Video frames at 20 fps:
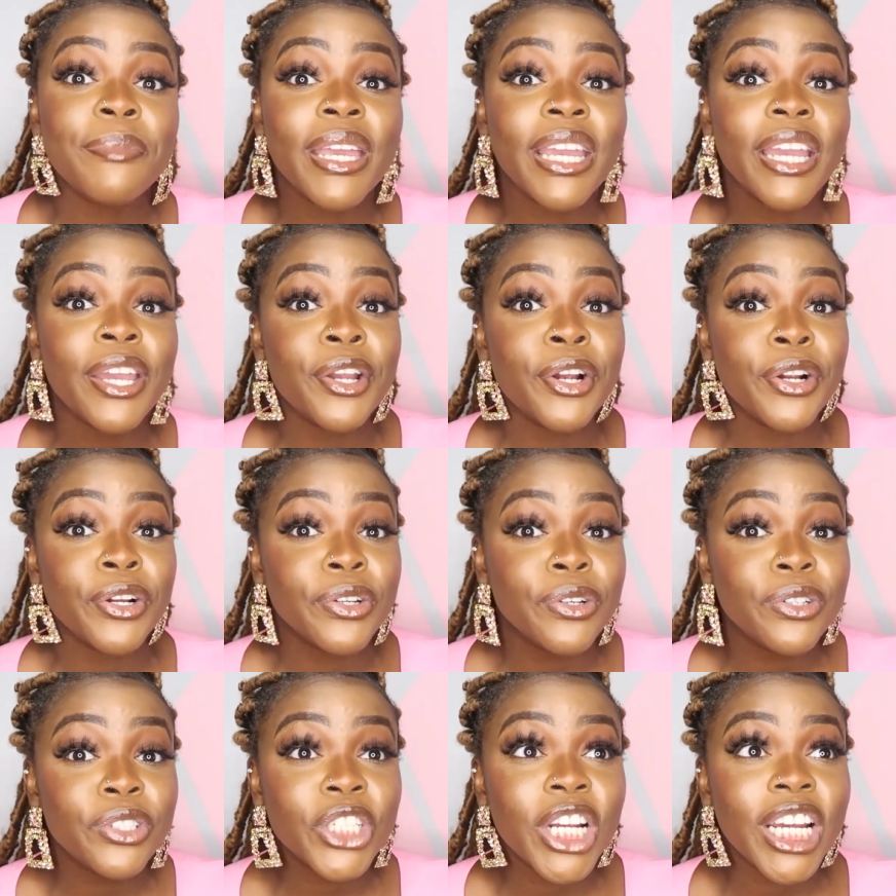they get your
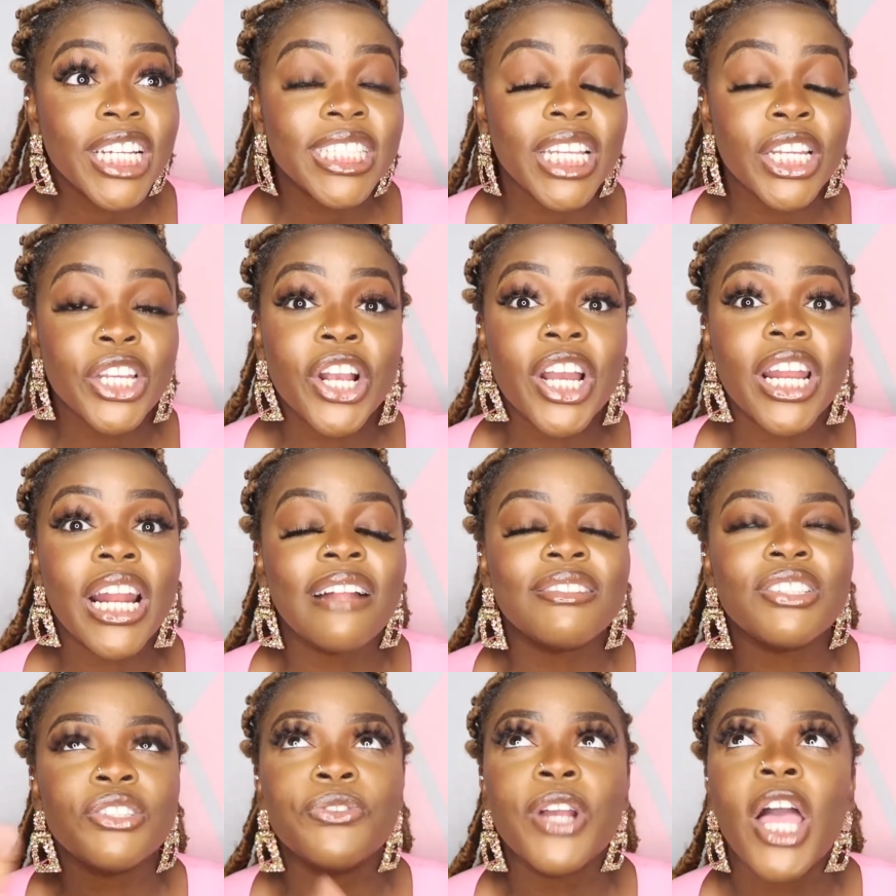new trays, then you're gonna
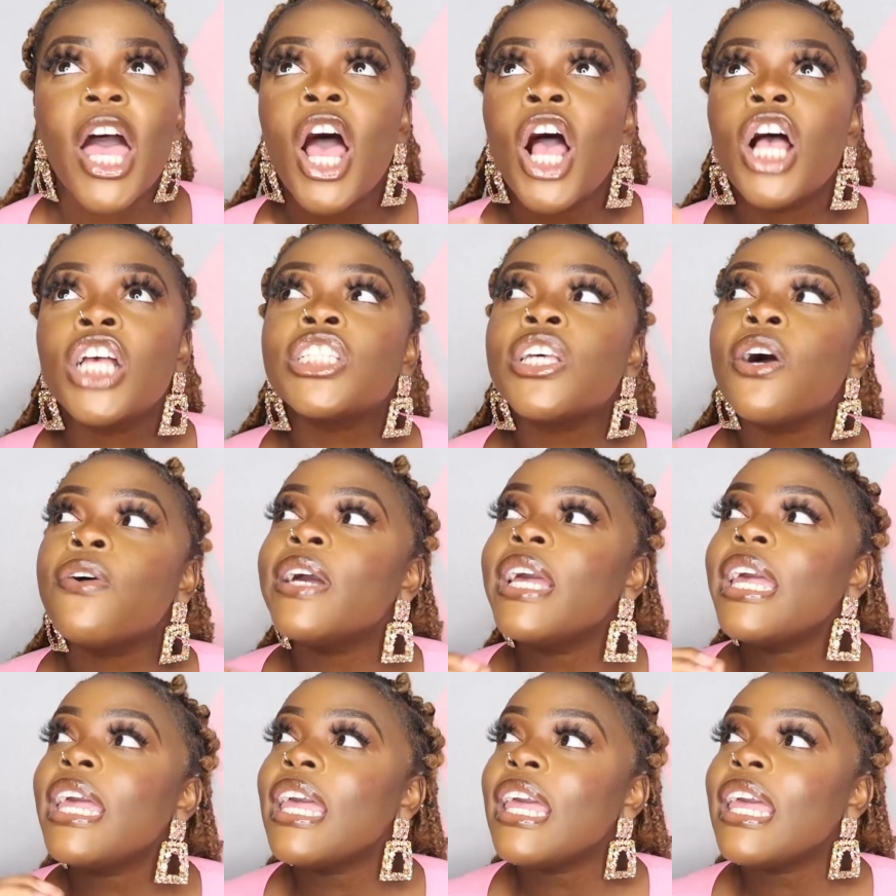have to so